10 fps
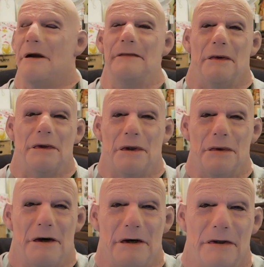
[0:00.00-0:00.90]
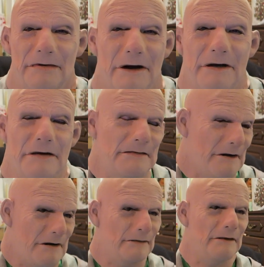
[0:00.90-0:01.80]
people just want to drag him
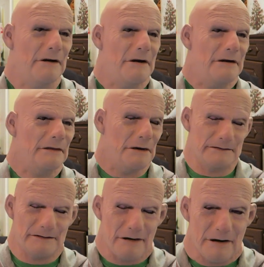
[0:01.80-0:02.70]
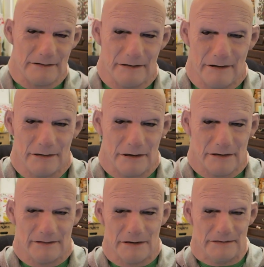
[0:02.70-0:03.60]
down. But anyway, we're
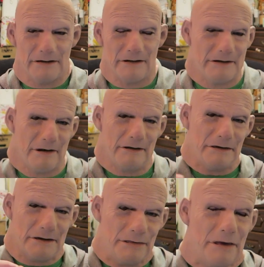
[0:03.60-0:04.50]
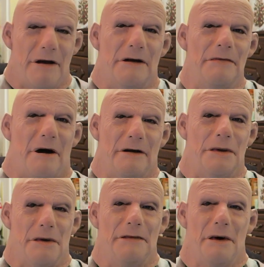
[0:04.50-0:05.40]
going off subject again because I'm really
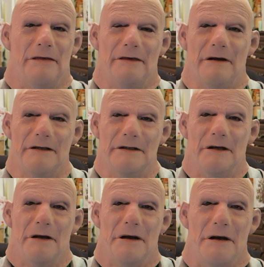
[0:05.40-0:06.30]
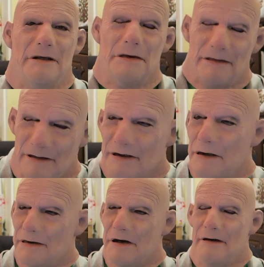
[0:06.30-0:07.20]
riled up over this. So a
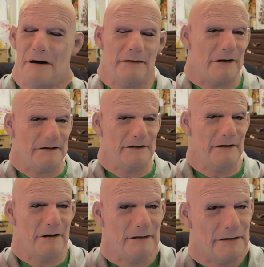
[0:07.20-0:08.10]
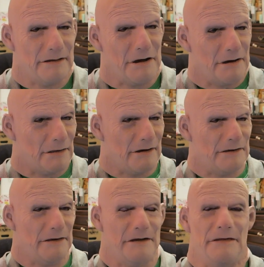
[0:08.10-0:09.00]
video came out yesterday,
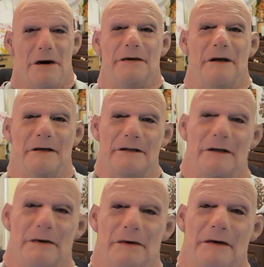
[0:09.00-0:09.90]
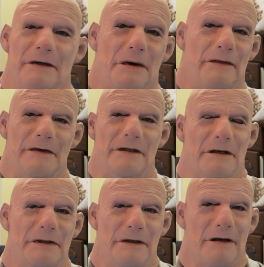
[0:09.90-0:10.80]
which was a podcast he done over
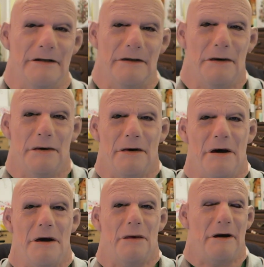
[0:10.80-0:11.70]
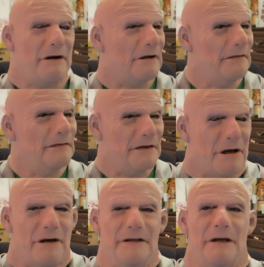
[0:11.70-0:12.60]
6 years ago, where he
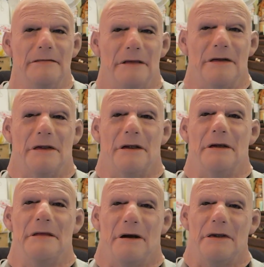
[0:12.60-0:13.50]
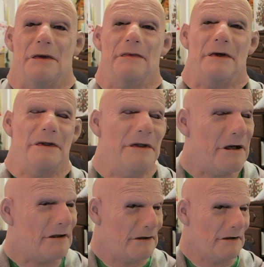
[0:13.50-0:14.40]
did admittedly make some
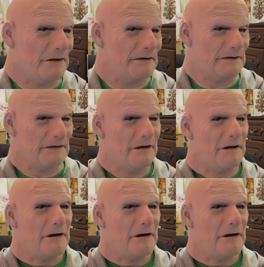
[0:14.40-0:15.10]
ridiculous,